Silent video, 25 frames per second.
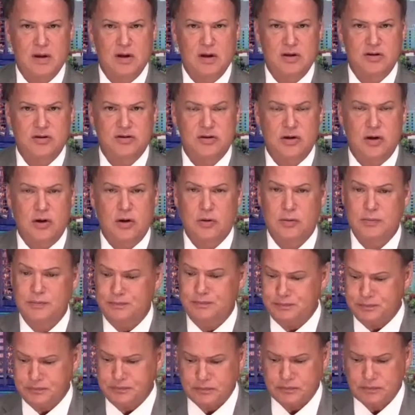So
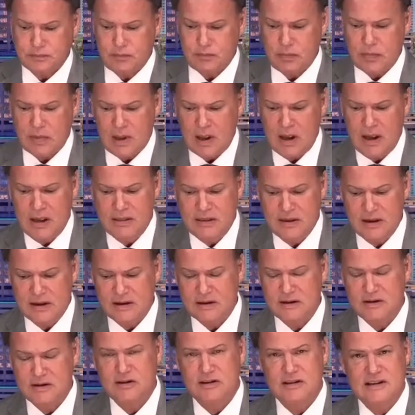I
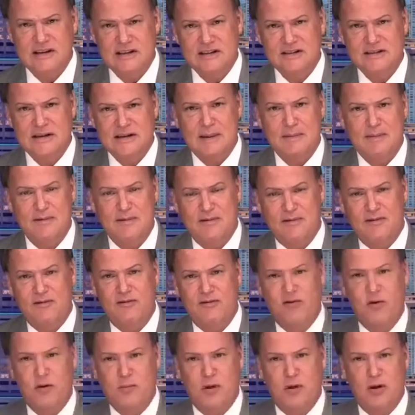think these type of
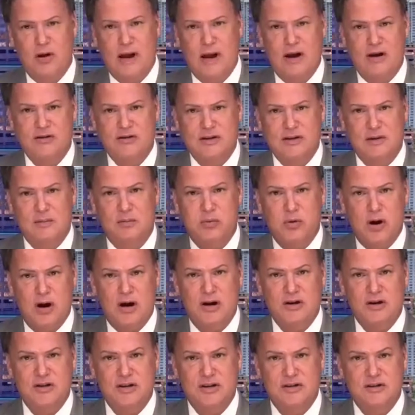affordable housing
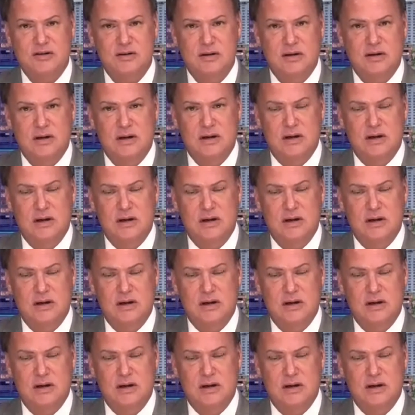projects,